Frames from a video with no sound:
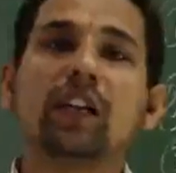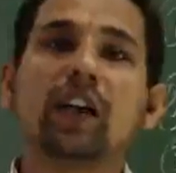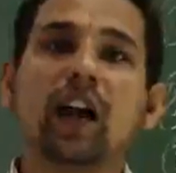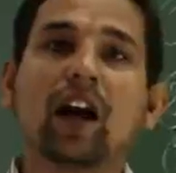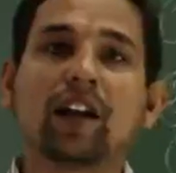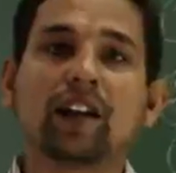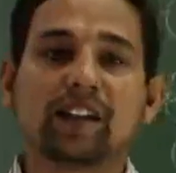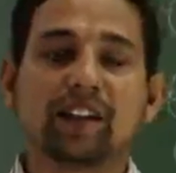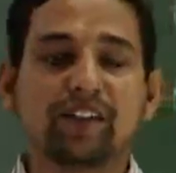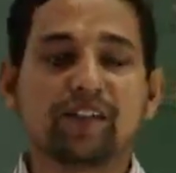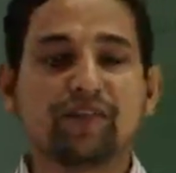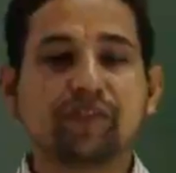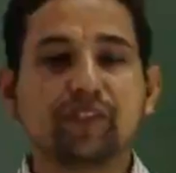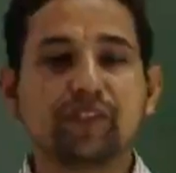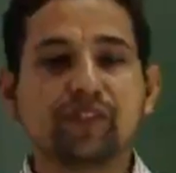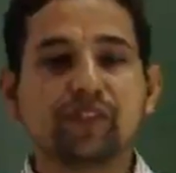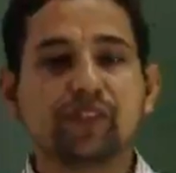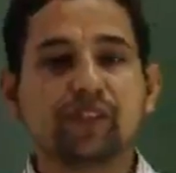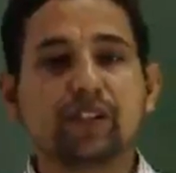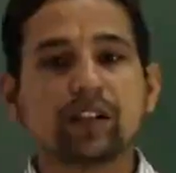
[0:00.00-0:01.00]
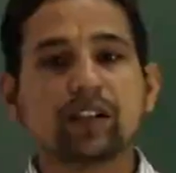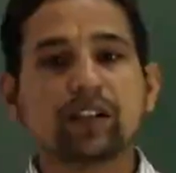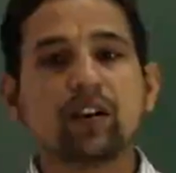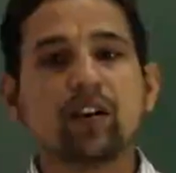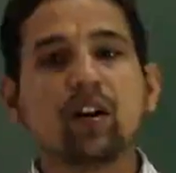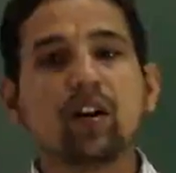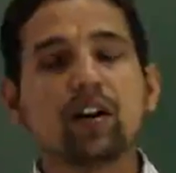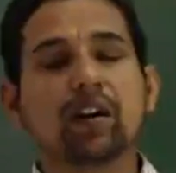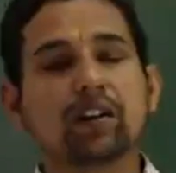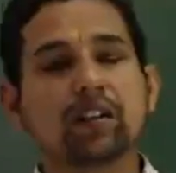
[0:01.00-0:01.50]
the artificial
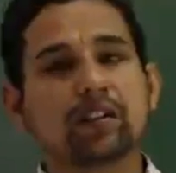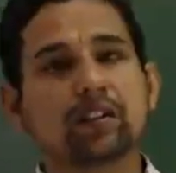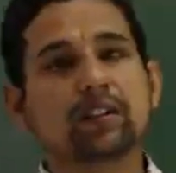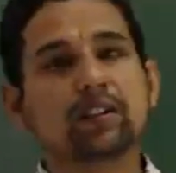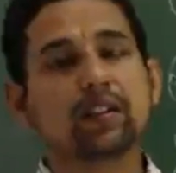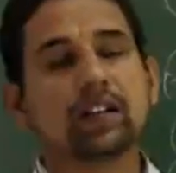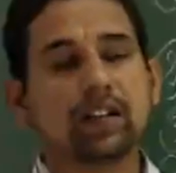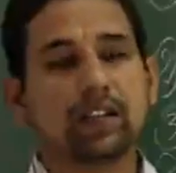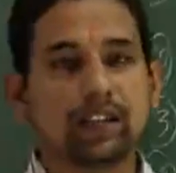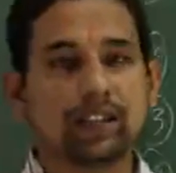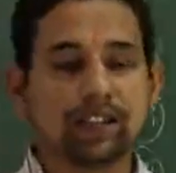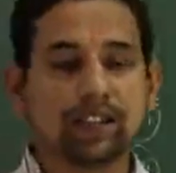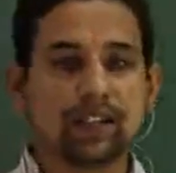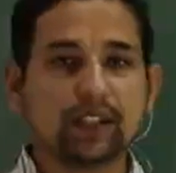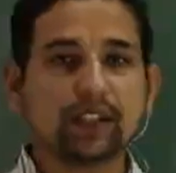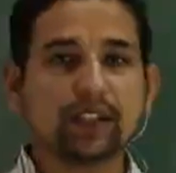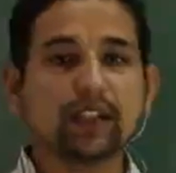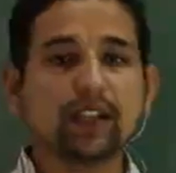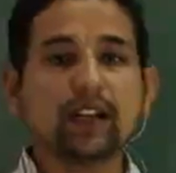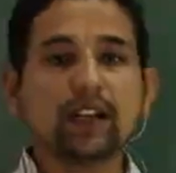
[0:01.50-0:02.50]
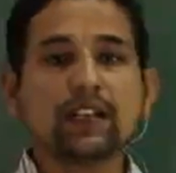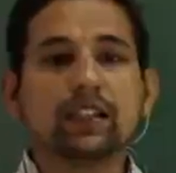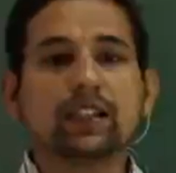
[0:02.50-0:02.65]
organ culture